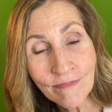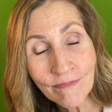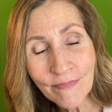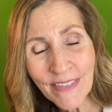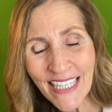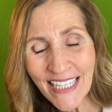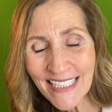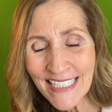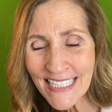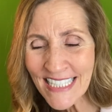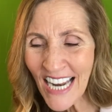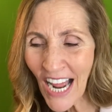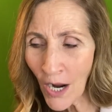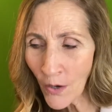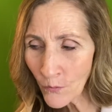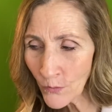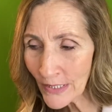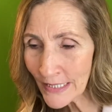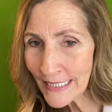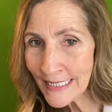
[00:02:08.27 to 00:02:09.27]
It's not
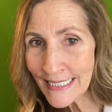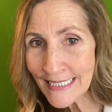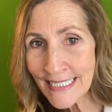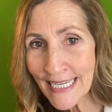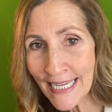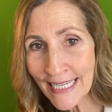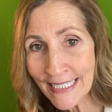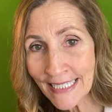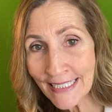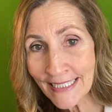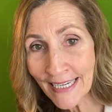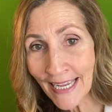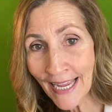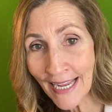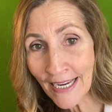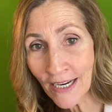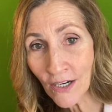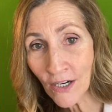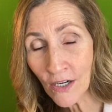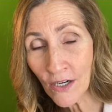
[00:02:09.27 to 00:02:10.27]
really to take in
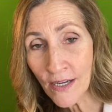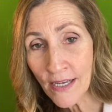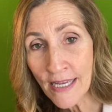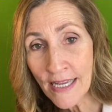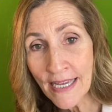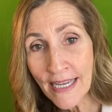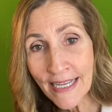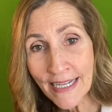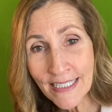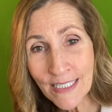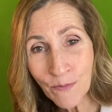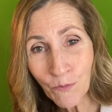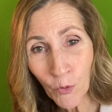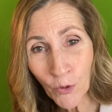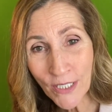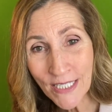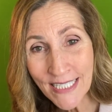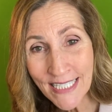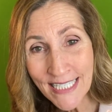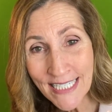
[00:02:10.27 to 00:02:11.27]
air, it's more to
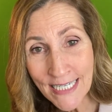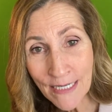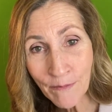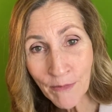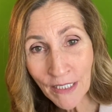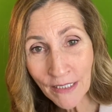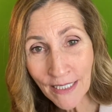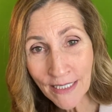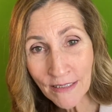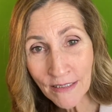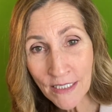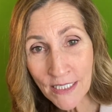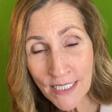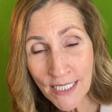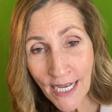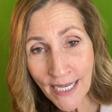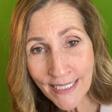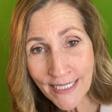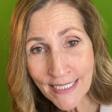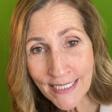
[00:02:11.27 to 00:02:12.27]
stimulate the
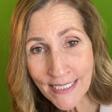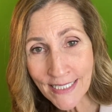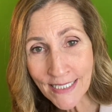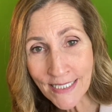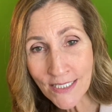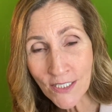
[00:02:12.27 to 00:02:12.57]
sinuses.